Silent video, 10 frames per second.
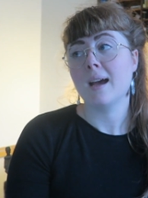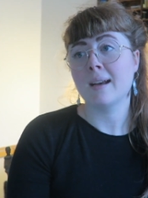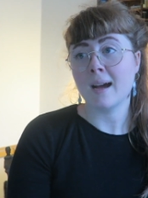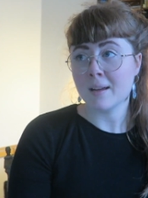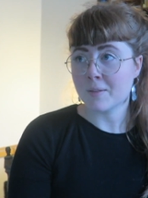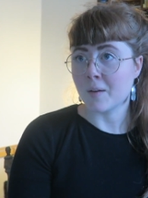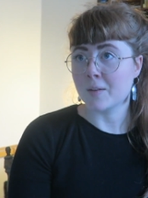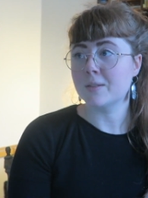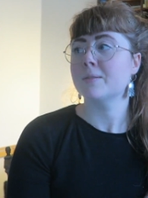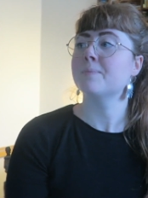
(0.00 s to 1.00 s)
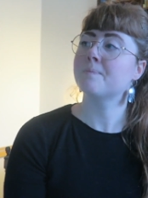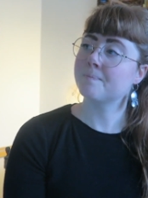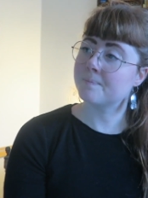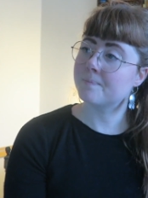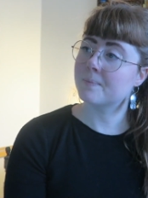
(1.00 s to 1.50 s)
And I thought,
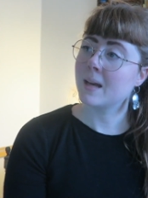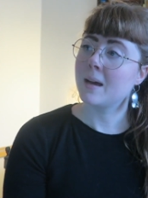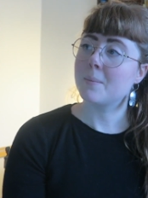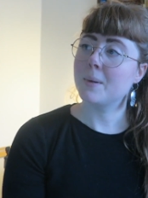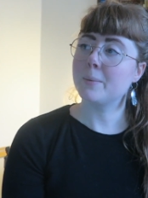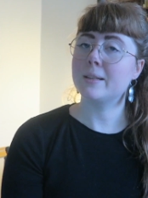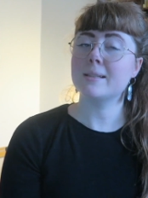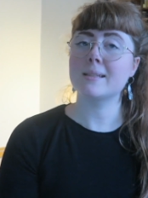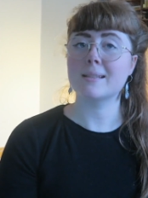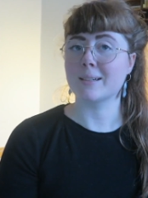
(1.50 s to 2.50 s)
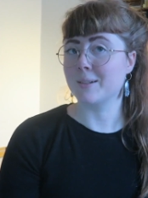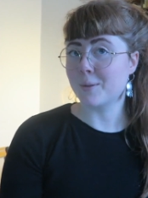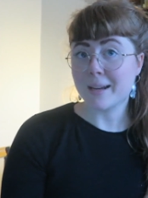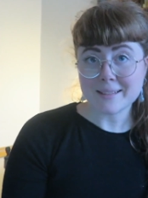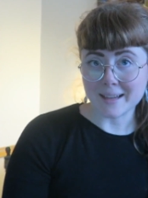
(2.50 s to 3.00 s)
maybe this is a
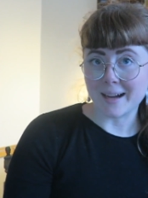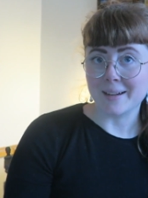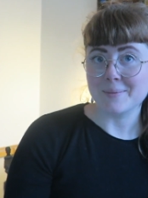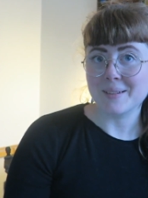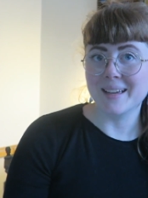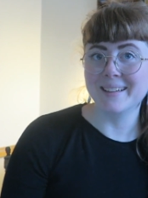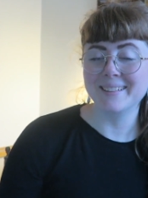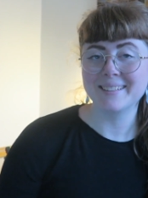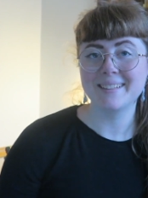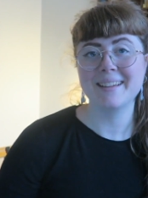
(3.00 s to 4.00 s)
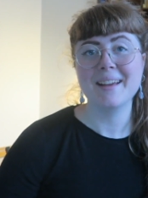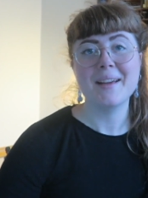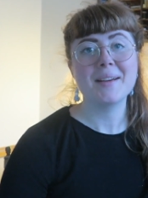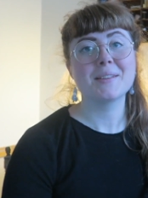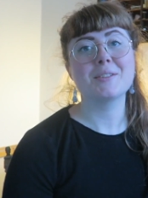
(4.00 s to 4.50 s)
great time
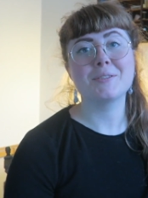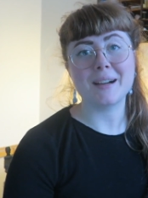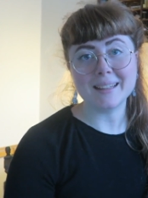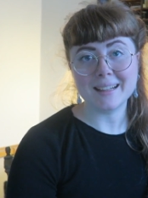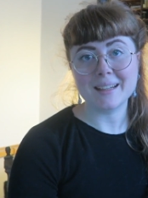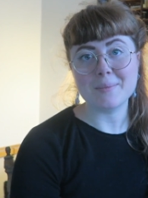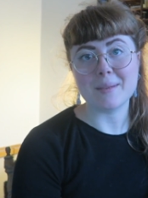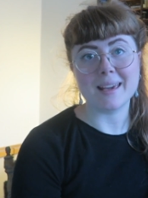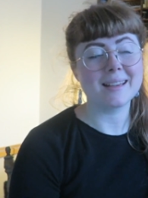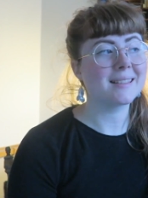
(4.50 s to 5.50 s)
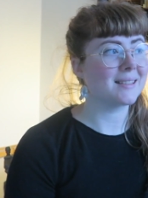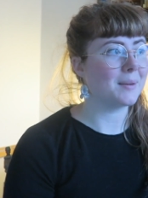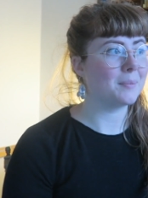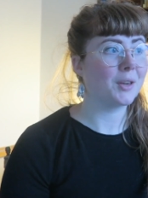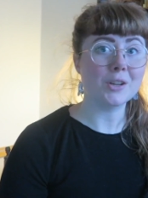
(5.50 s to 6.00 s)
to finally make
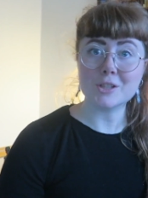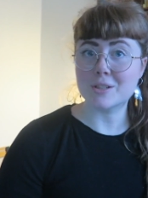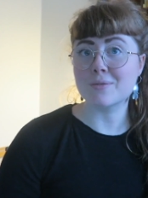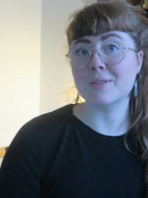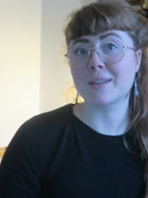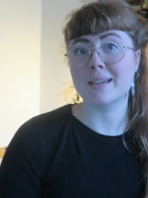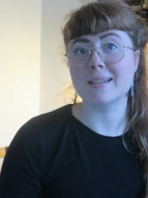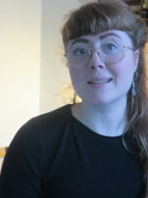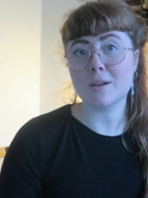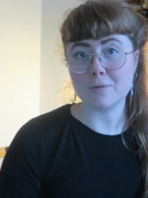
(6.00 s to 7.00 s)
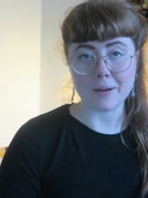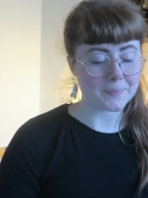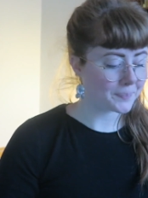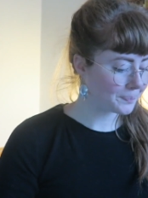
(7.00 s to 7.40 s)
some cushions for the sofa.